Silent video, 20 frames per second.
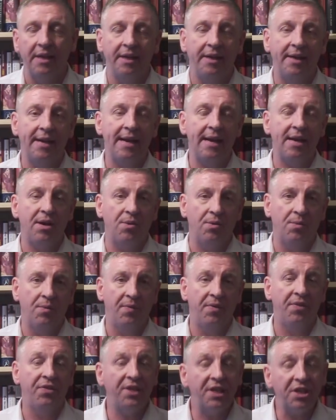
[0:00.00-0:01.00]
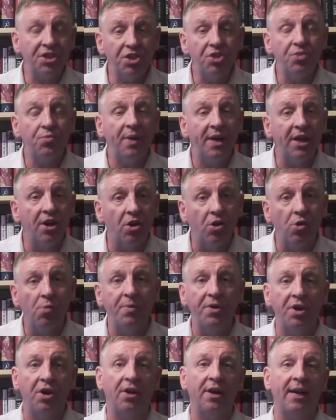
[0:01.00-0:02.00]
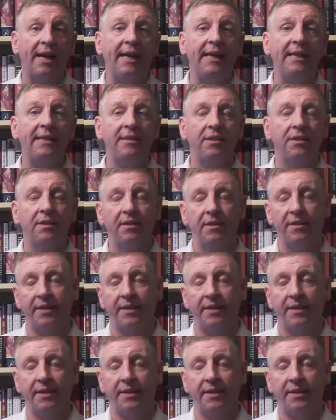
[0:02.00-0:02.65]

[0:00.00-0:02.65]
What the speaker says: Now, this is where Hope Not Hate,